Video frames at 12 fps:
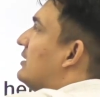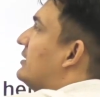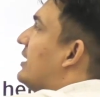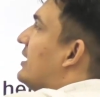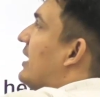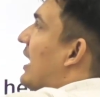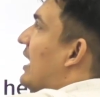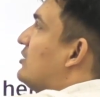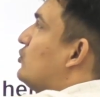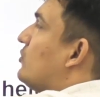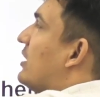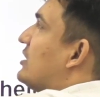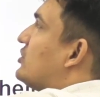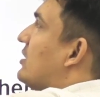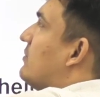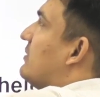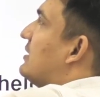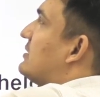their
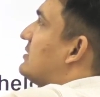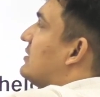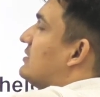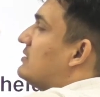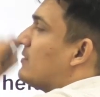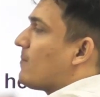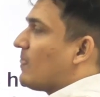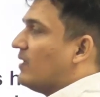educational ministers,